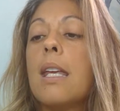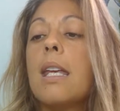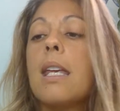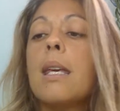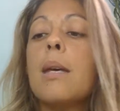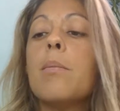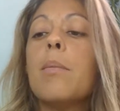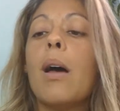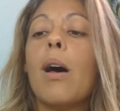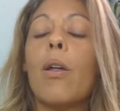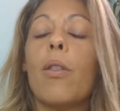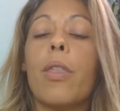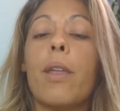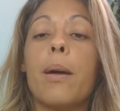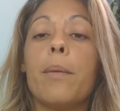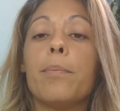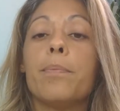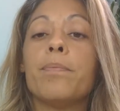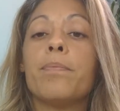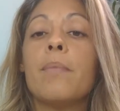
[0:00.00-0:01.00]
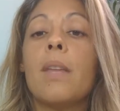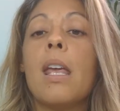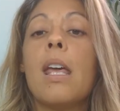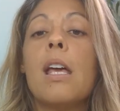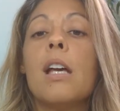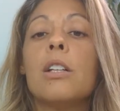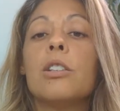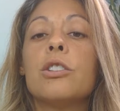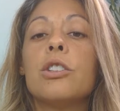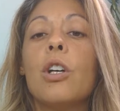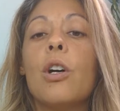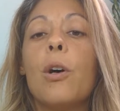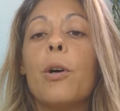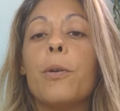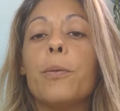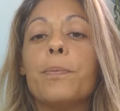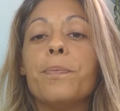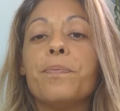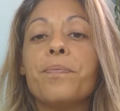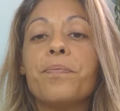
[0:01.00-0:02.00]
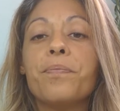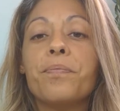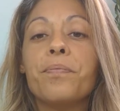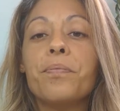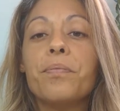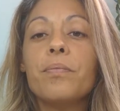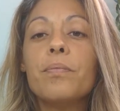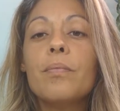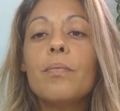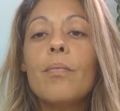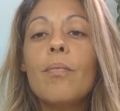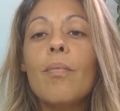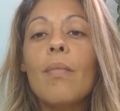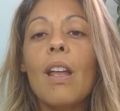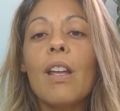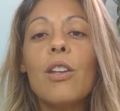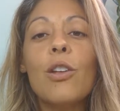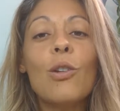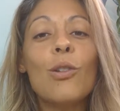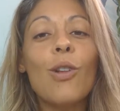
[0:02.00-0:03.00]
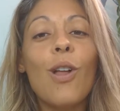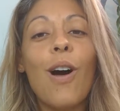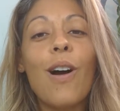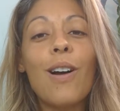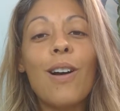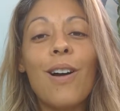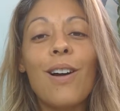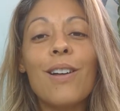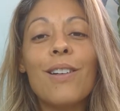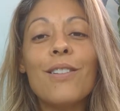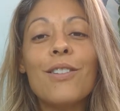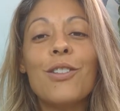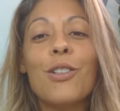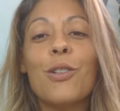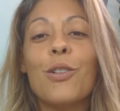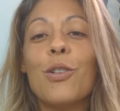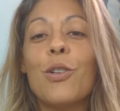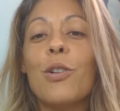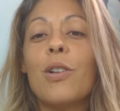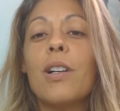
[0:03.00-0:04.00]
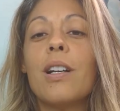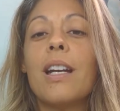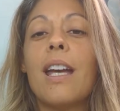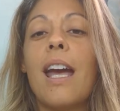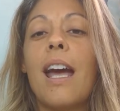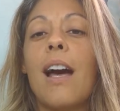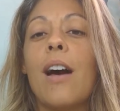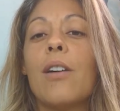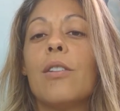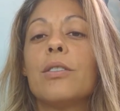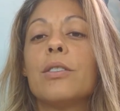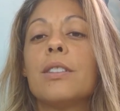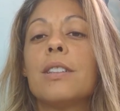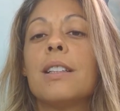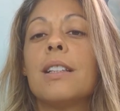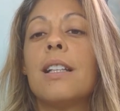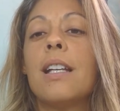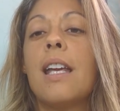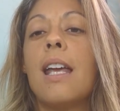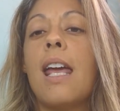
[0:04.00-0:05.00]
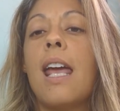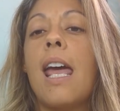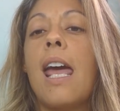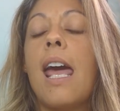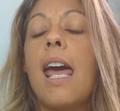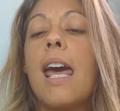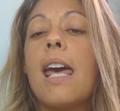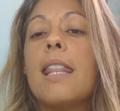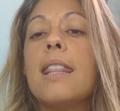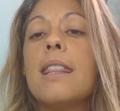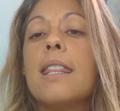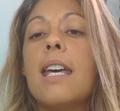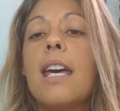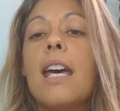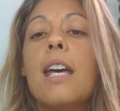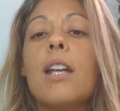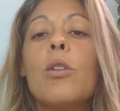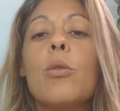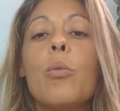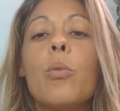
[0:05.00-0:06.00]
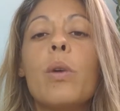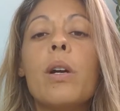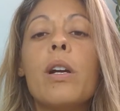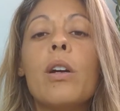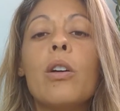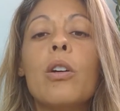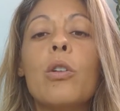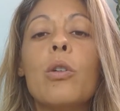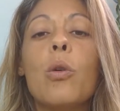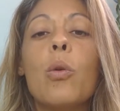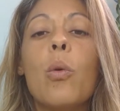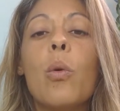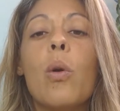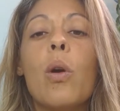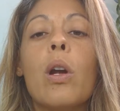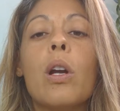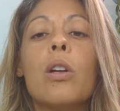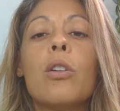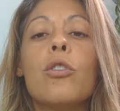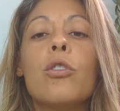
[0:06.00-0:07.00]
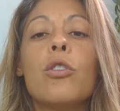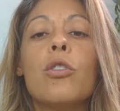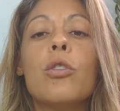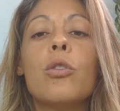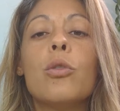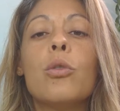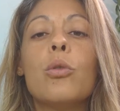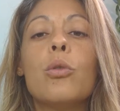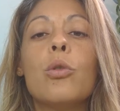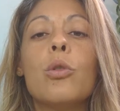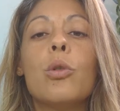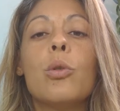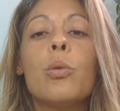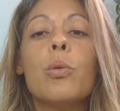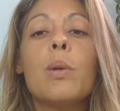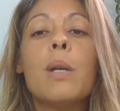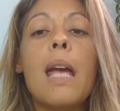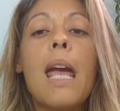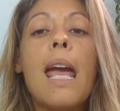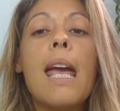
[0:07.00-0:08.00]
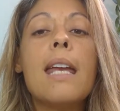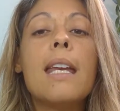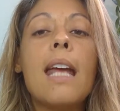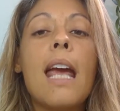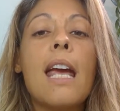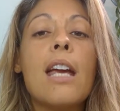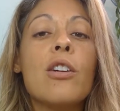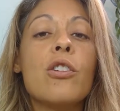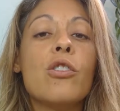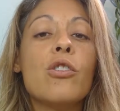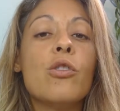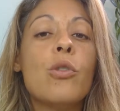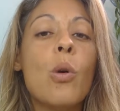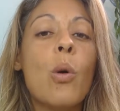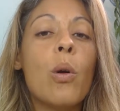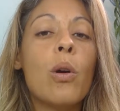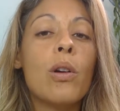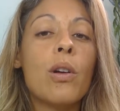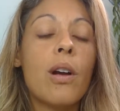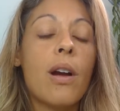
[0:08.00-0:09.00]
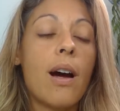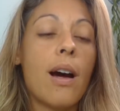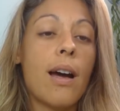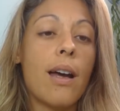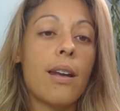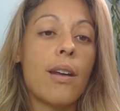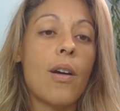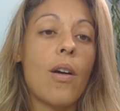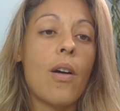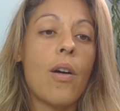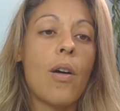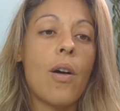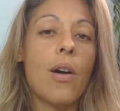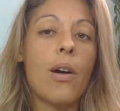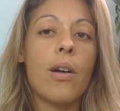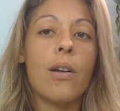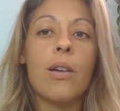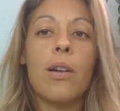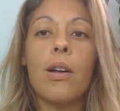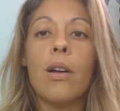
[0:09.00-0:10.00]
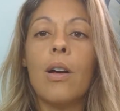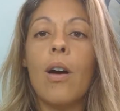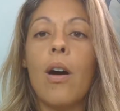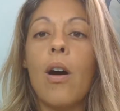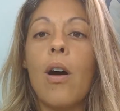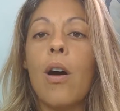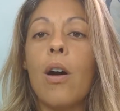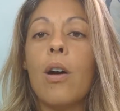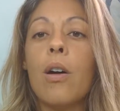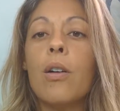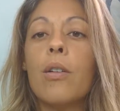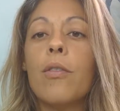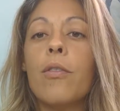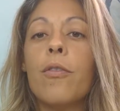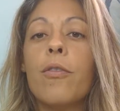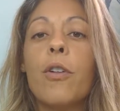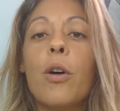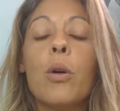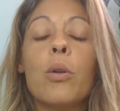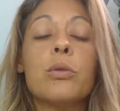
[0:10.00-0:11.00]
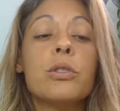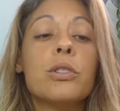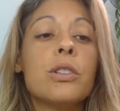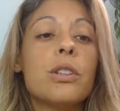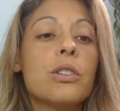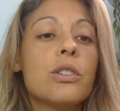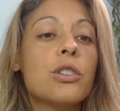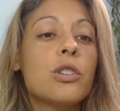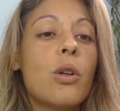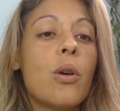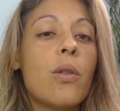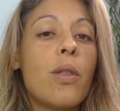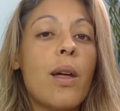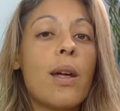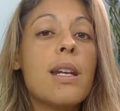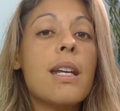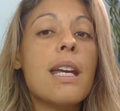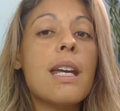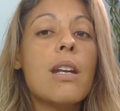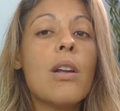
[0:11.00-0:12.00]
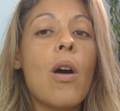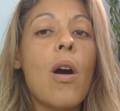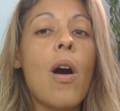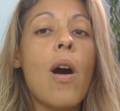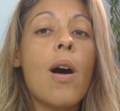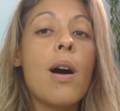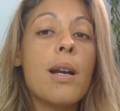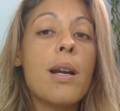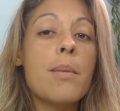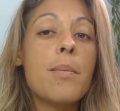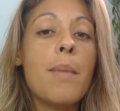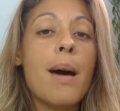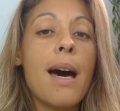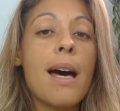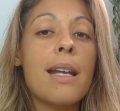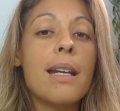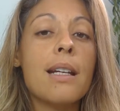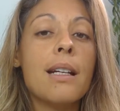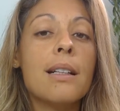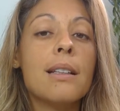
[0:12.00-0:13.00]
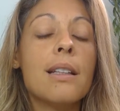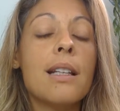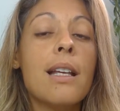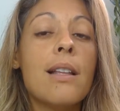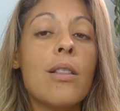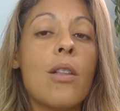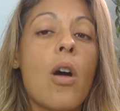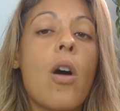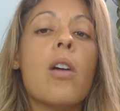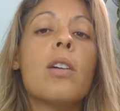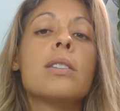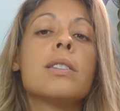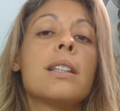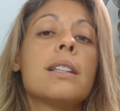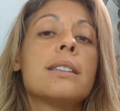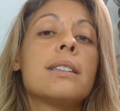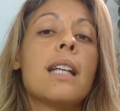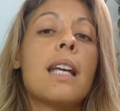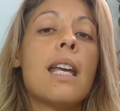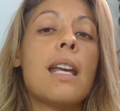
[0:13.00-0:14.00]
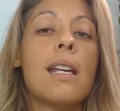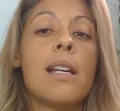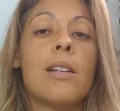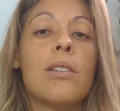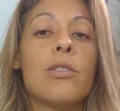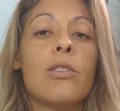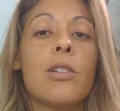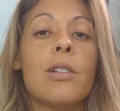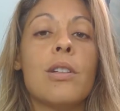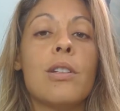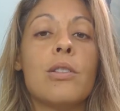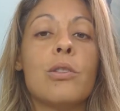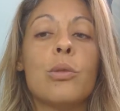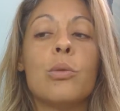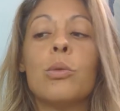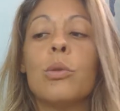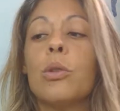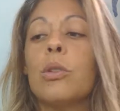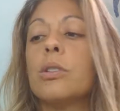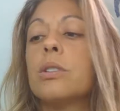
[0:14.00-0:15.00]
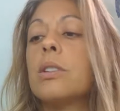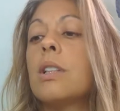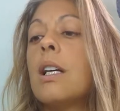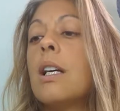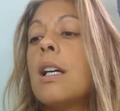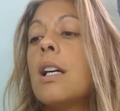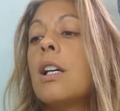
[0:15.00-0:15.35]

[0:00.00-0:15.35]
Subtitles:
email them. So you log on to your account, and then we are going to create a shortcut on our phones so that it automatically logs us into the tools.